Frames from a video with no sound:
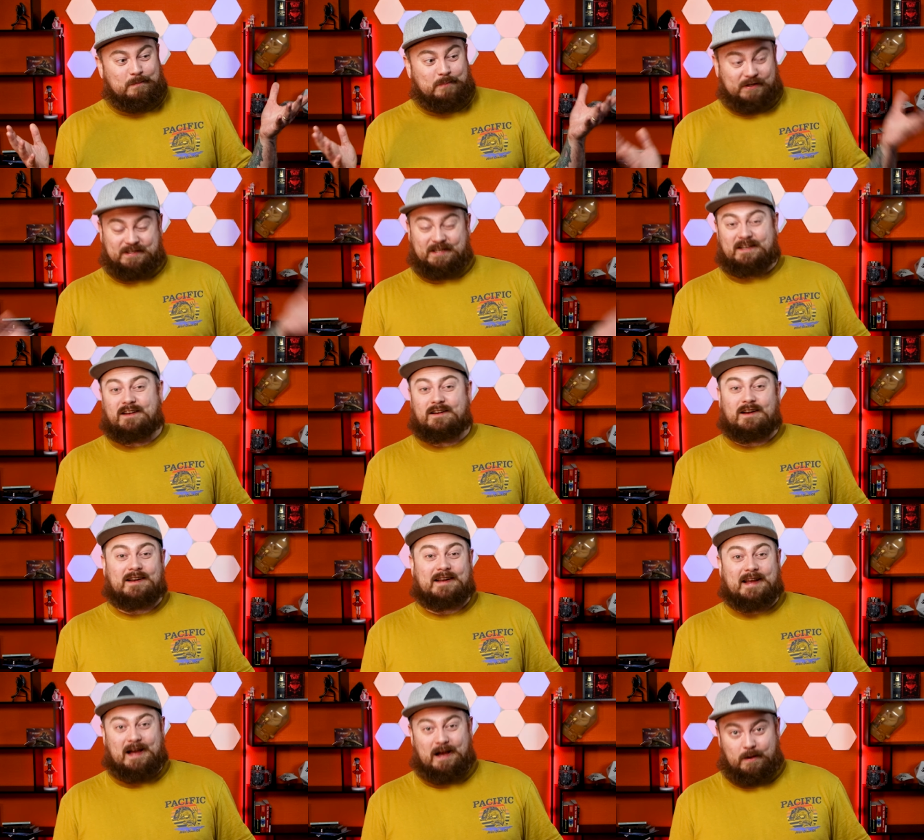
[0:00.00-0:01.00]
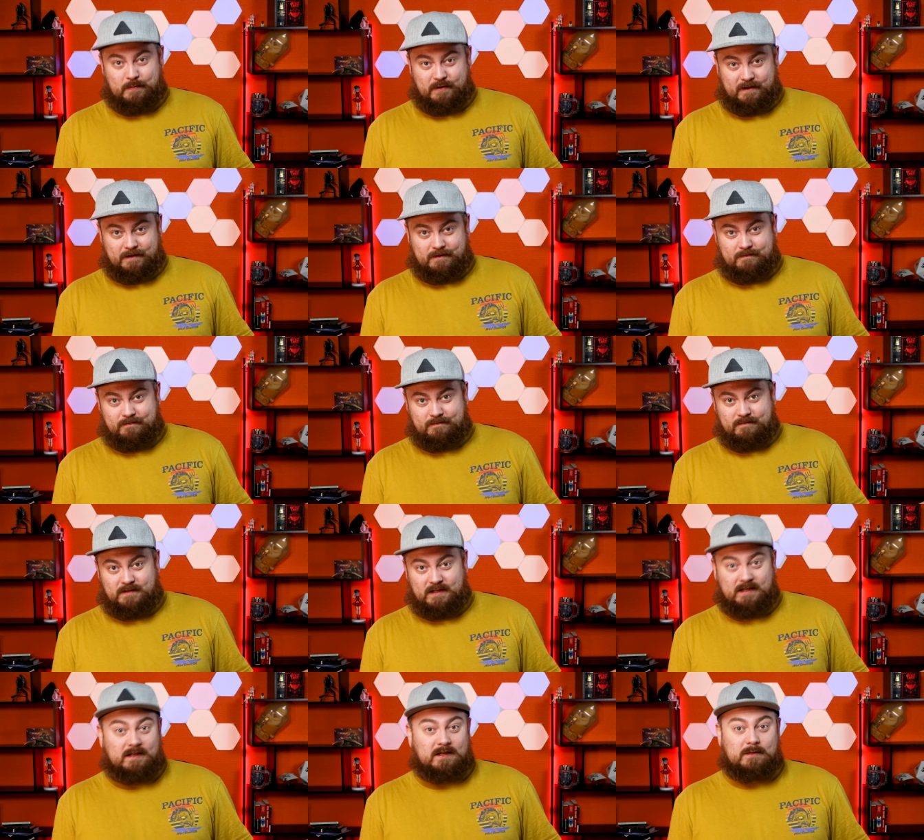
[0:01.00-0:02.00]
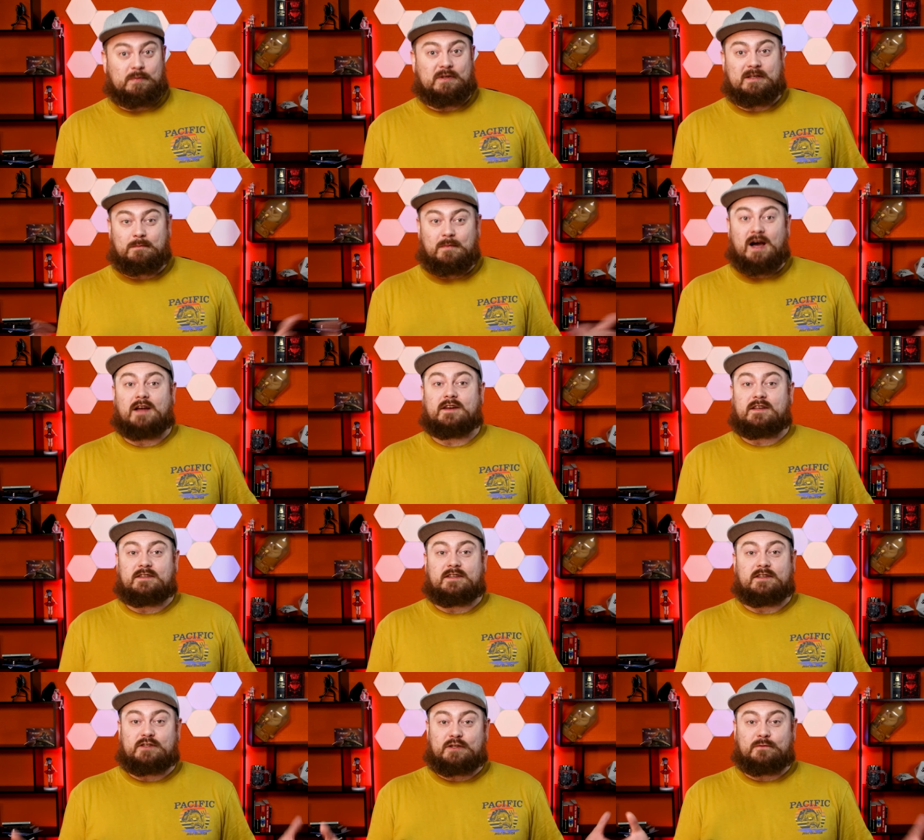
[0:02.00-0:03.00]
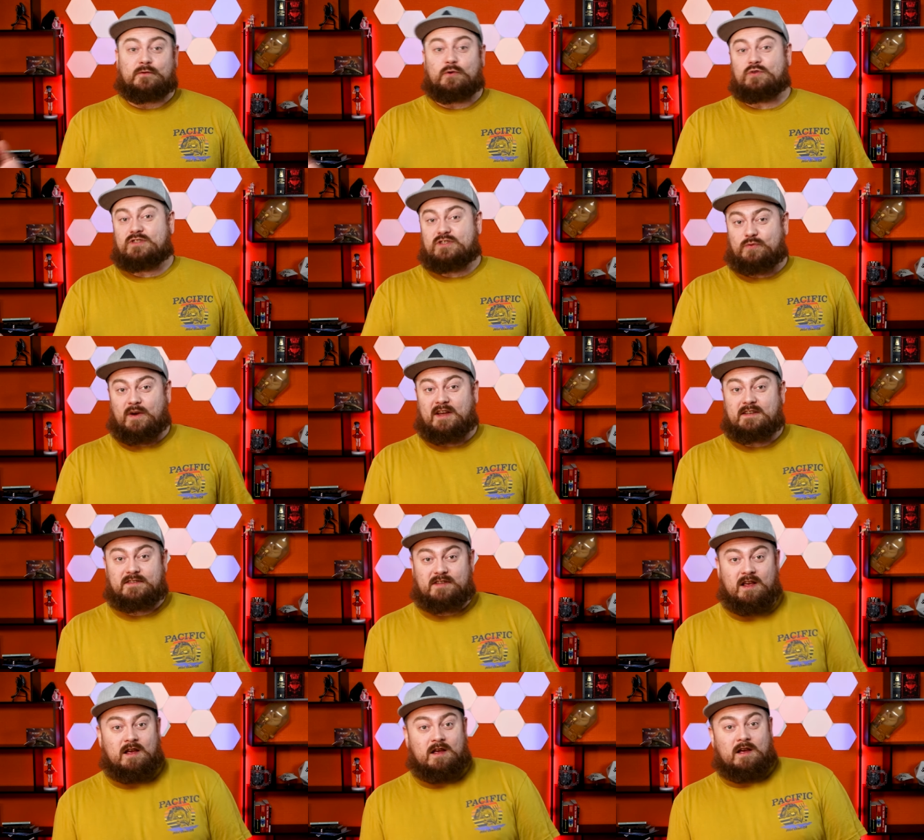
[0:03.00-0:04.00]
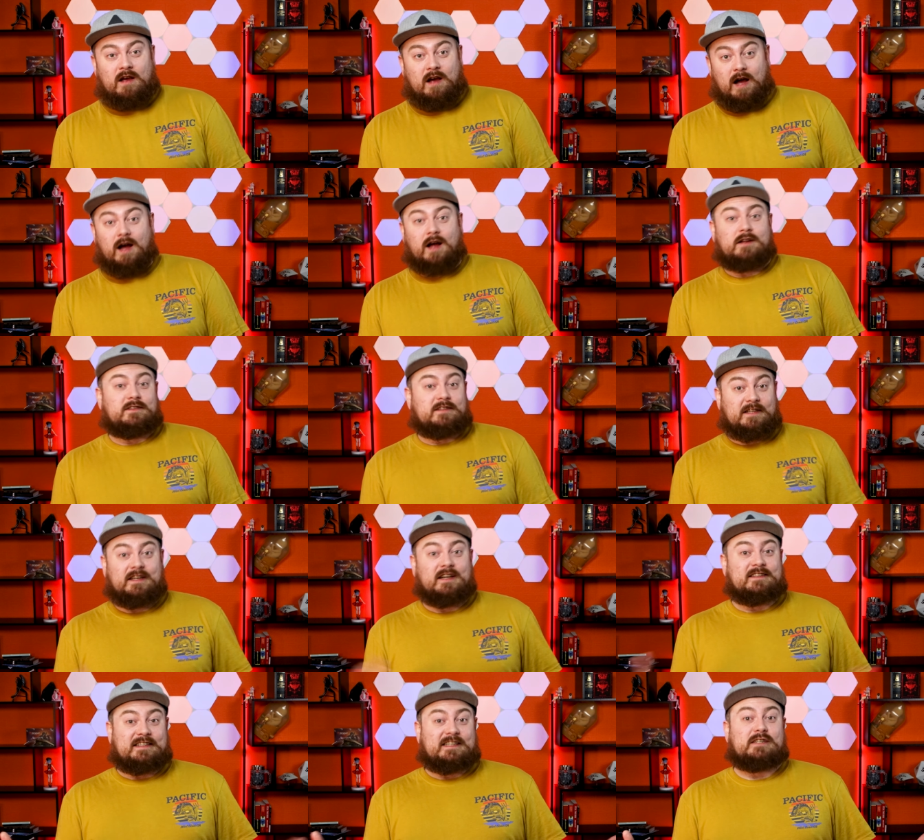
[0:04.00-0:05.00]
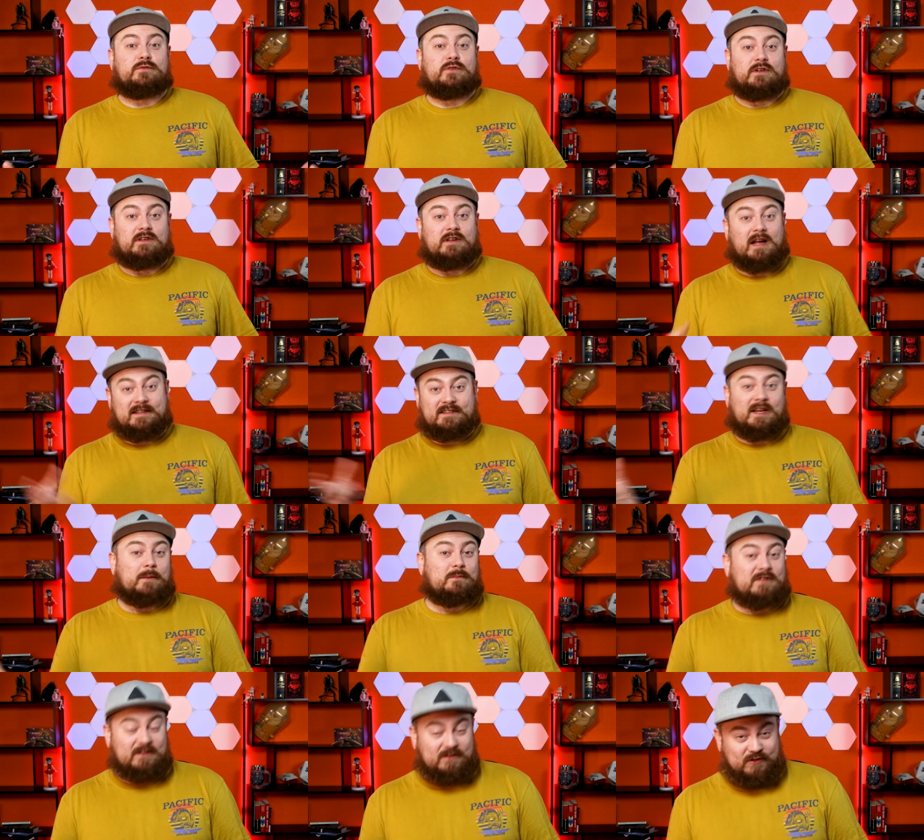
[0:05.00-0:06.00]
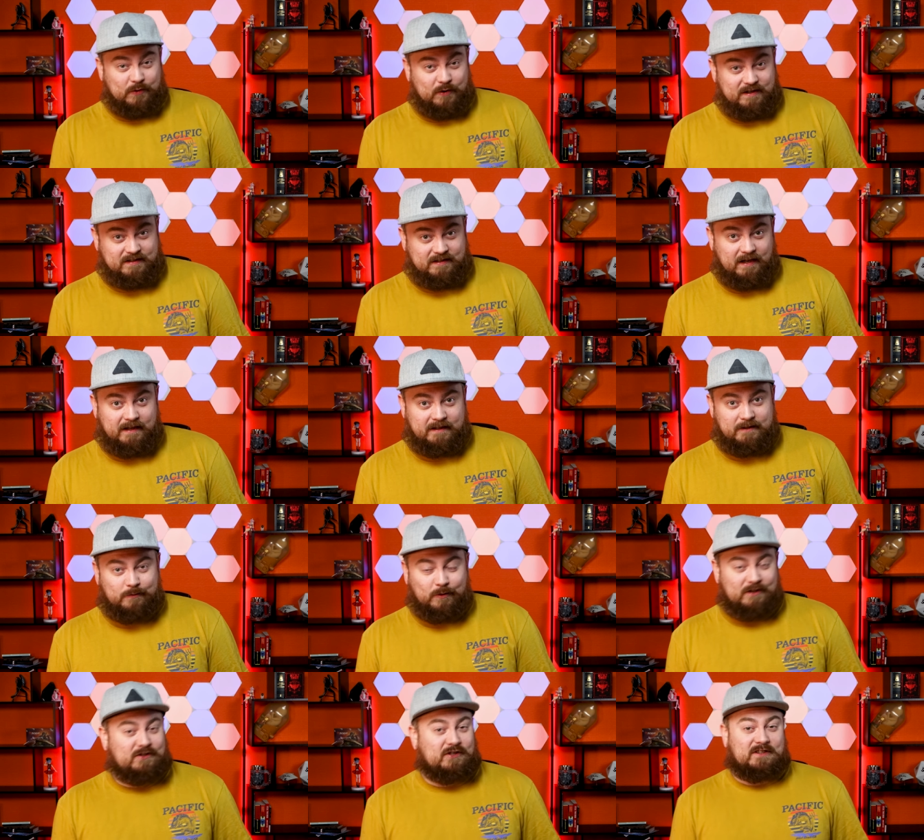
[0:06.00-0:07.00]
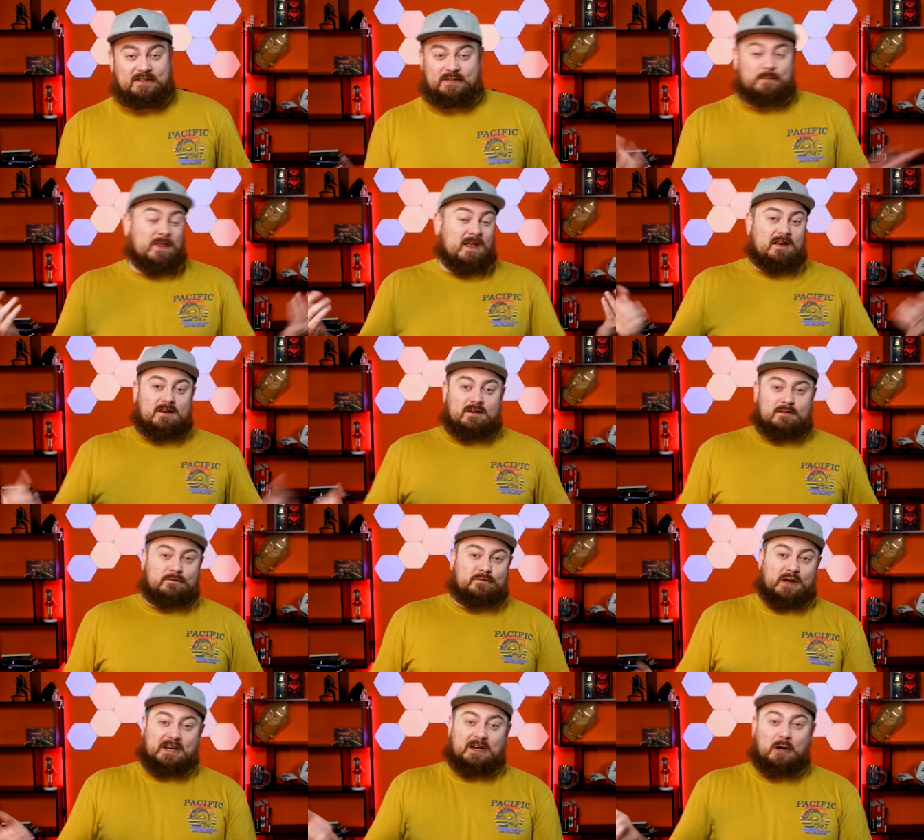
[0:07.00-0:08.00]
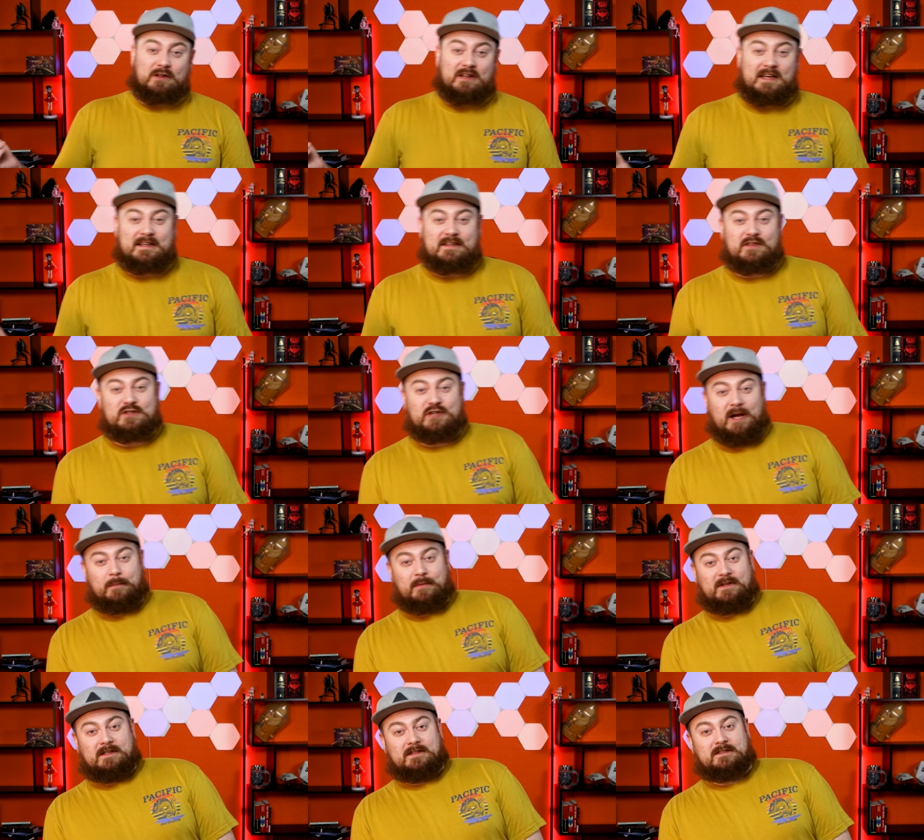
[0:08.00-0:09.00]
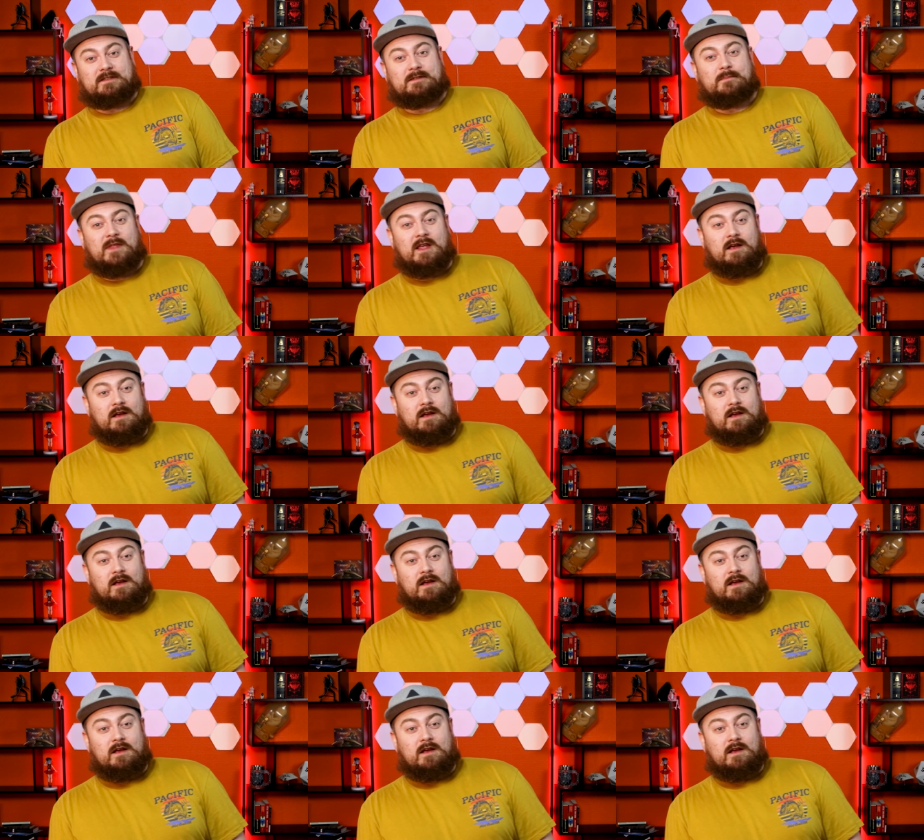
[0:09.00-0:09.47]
particularly happy. He had been married and divorced twice, and he had even attempted suicide, which is very unlike the Japanese.